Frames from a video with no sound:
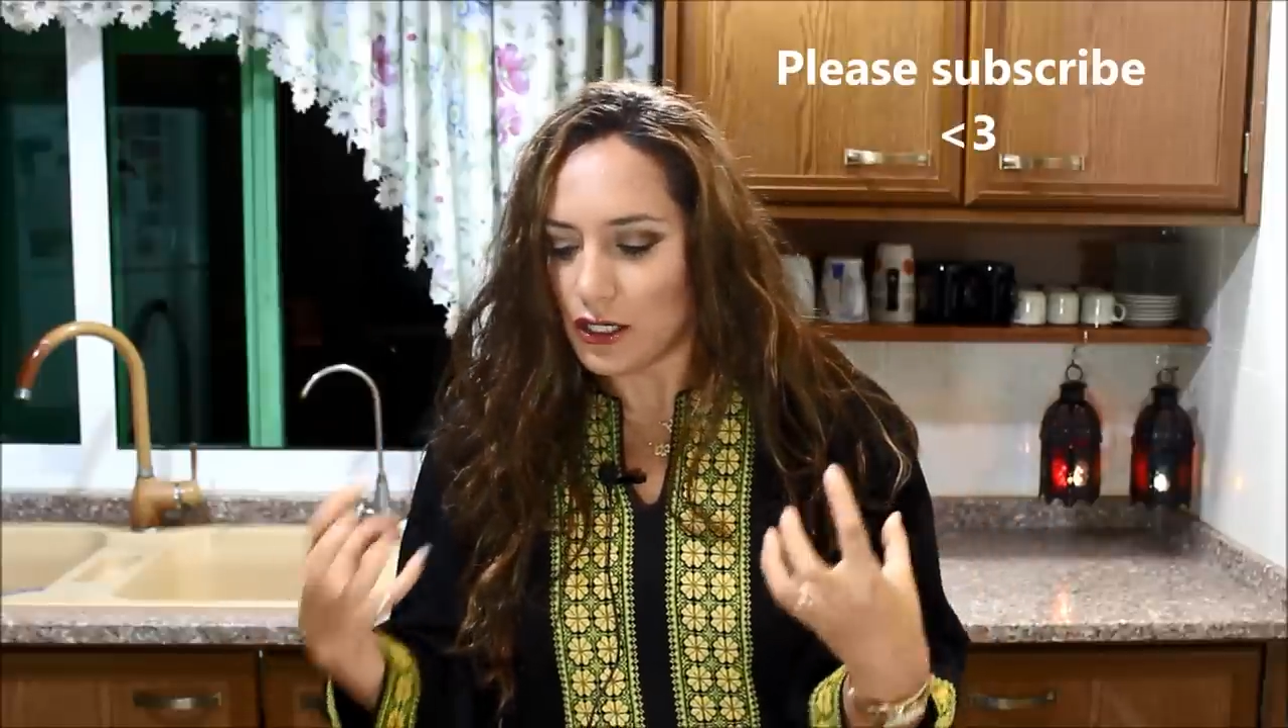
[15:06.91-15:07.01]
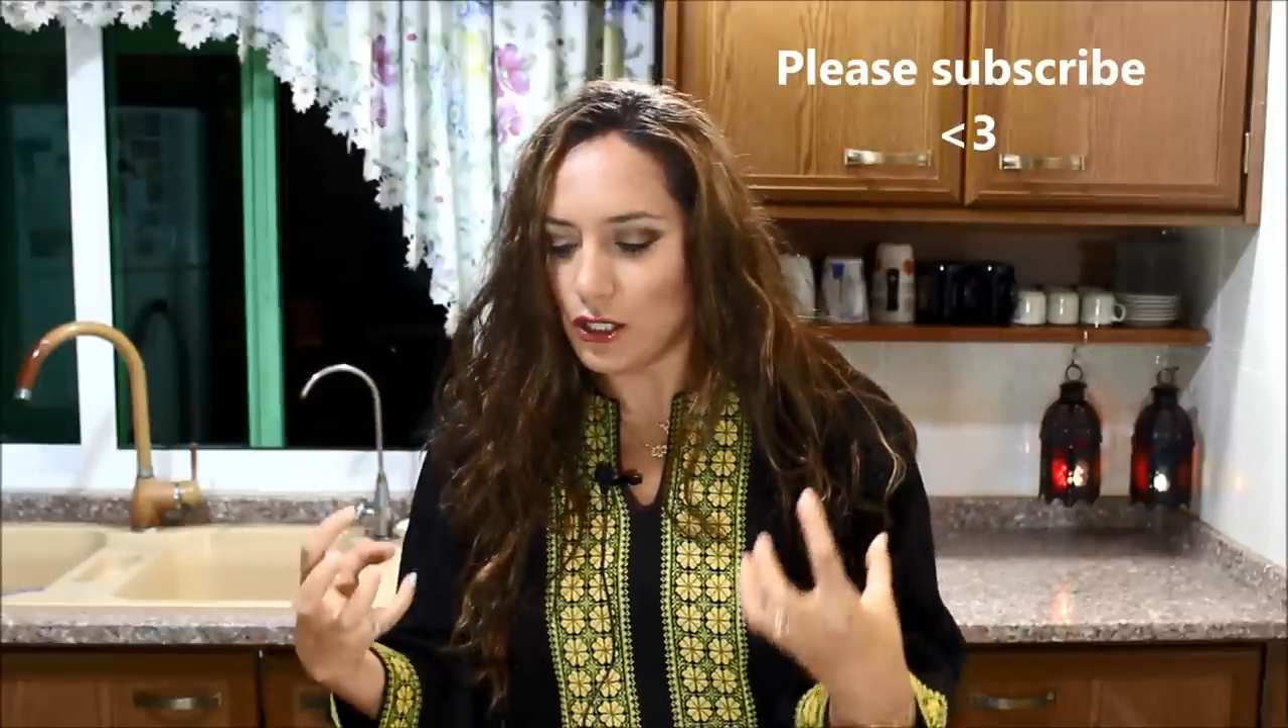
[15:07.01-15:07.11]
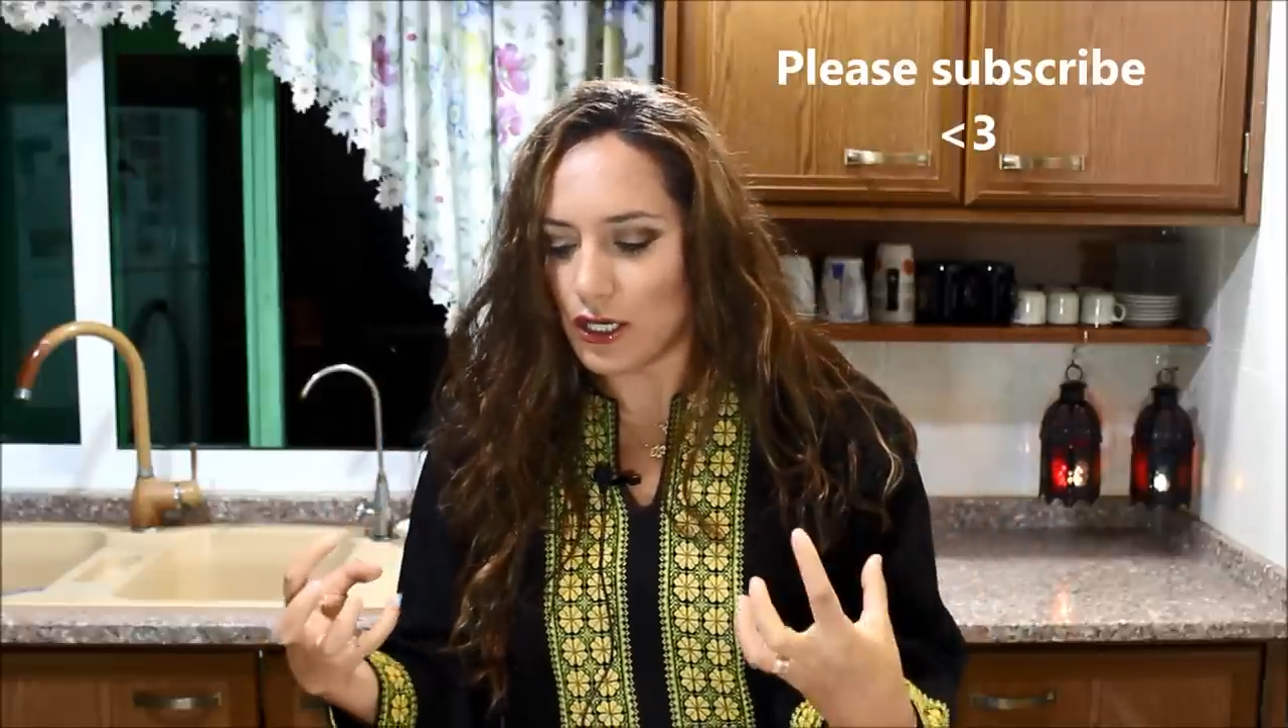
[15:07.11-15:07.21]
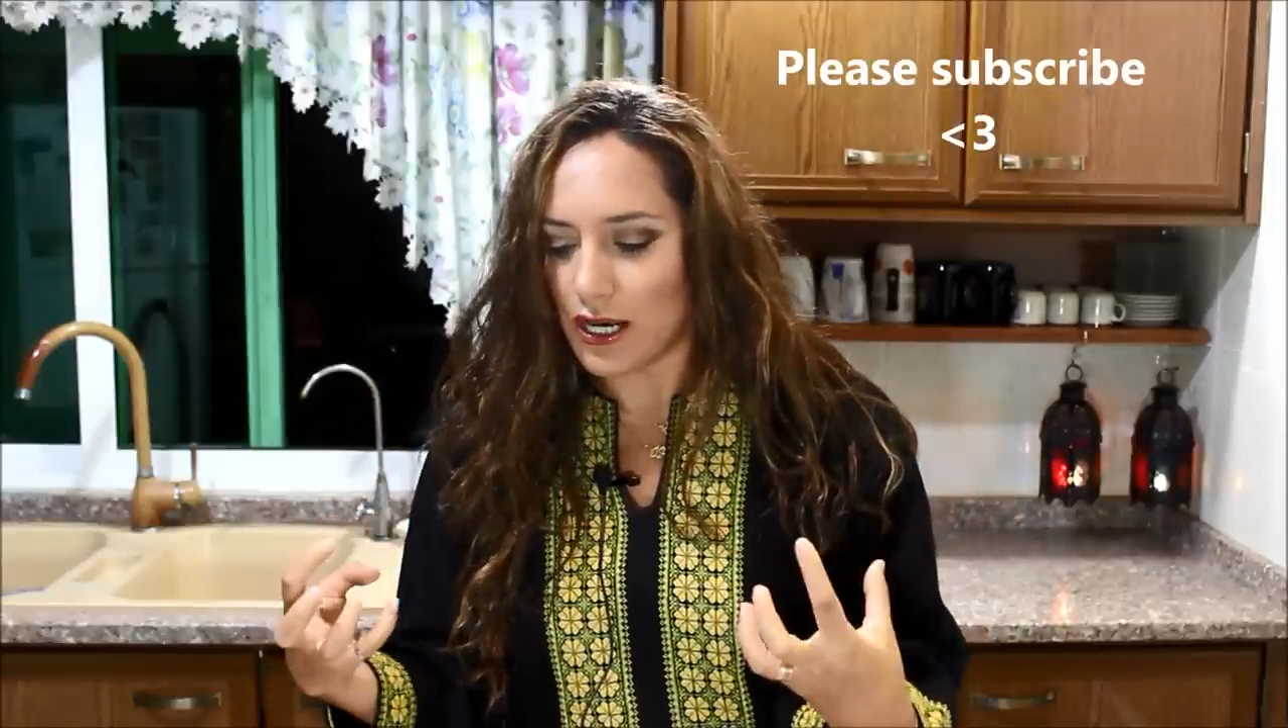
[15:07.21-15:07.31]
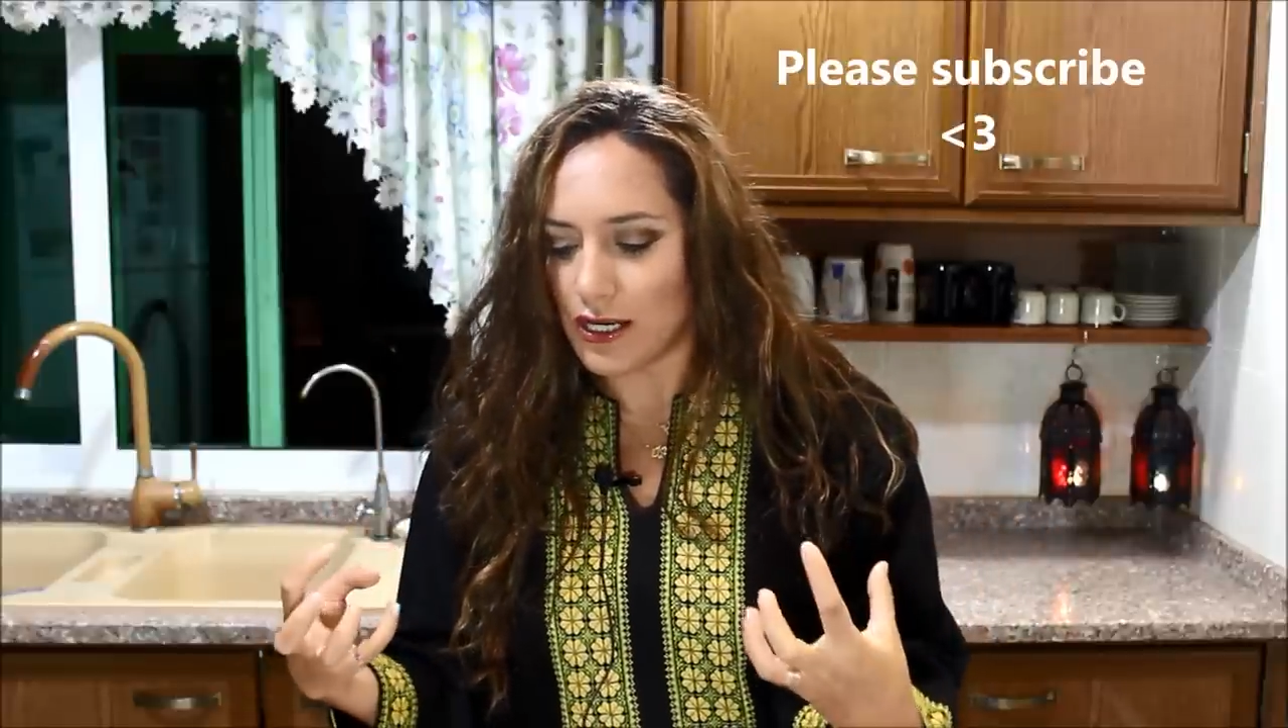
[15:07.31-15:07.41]
you
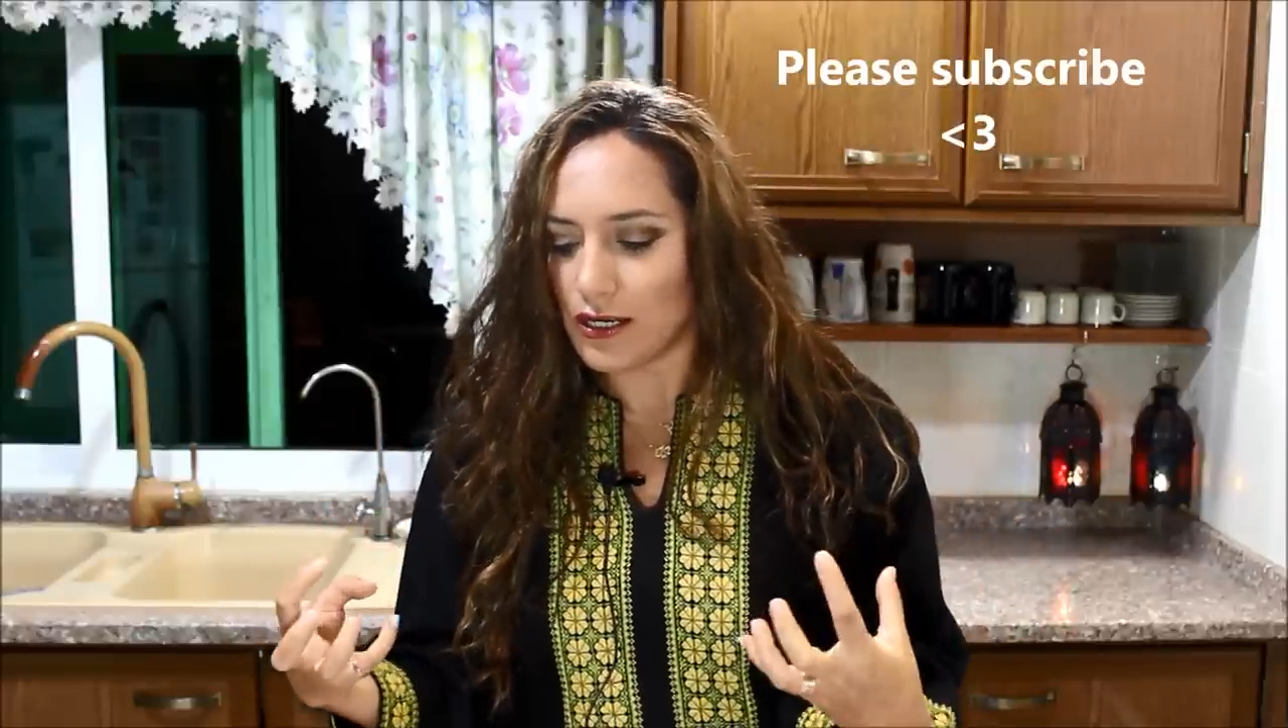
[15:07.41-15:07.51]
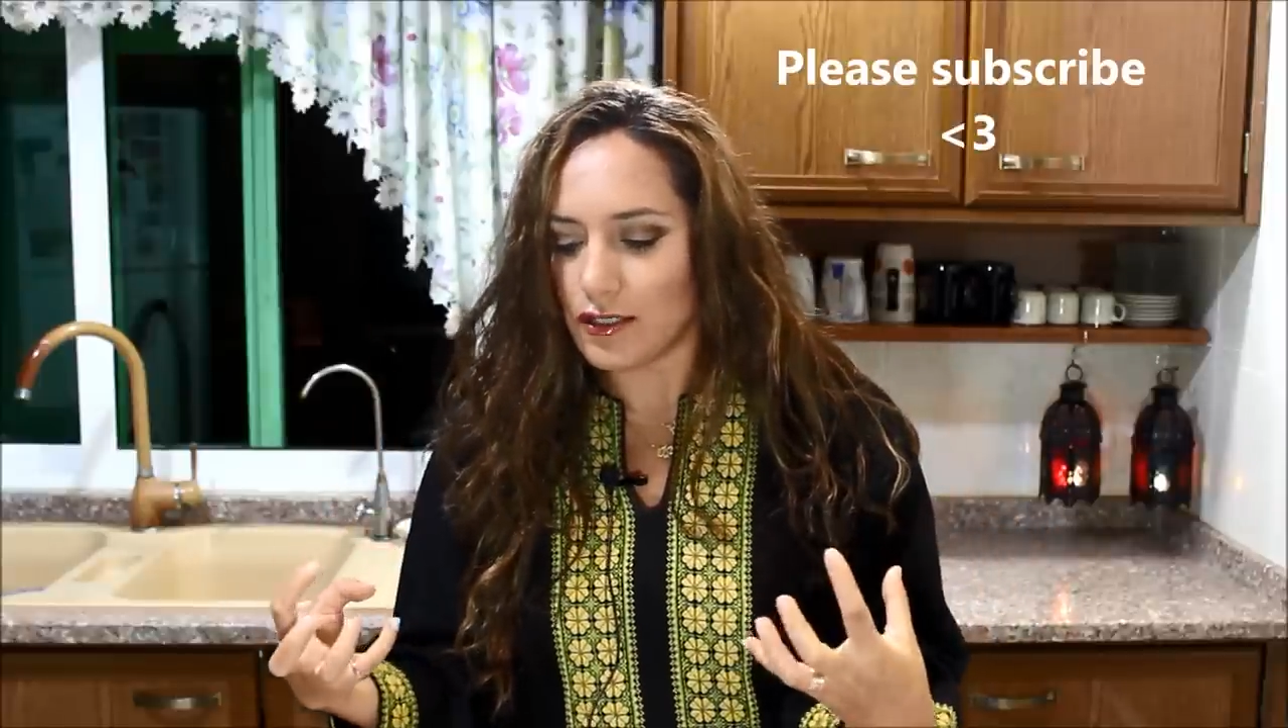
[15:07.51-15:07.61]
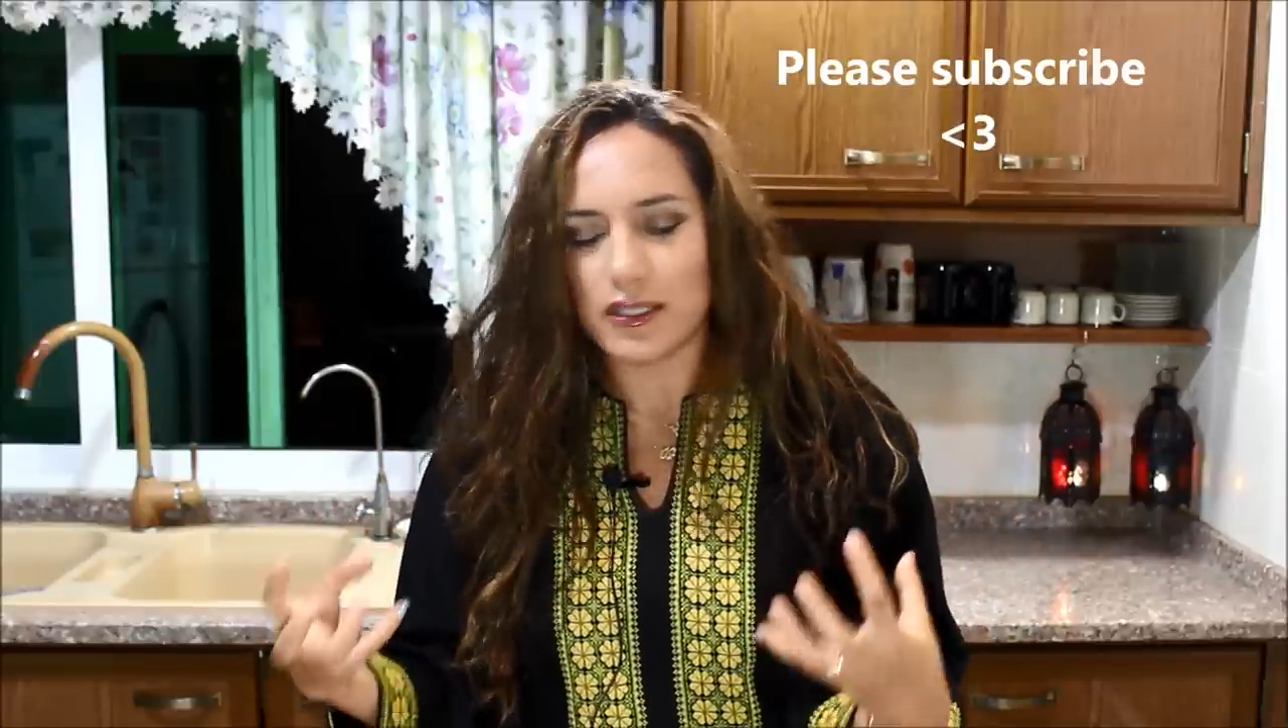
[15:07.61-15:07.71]
look at it and